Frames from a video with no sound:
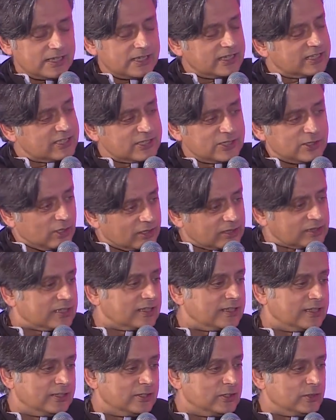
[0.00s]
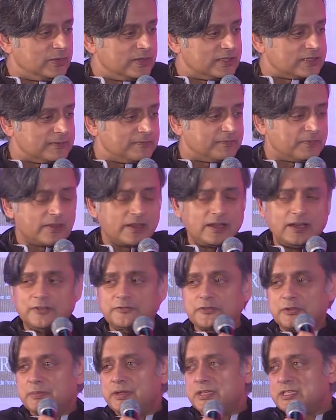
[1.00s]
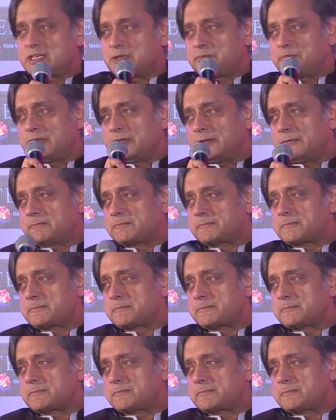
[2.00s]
It's not the Hinduism of the BJP.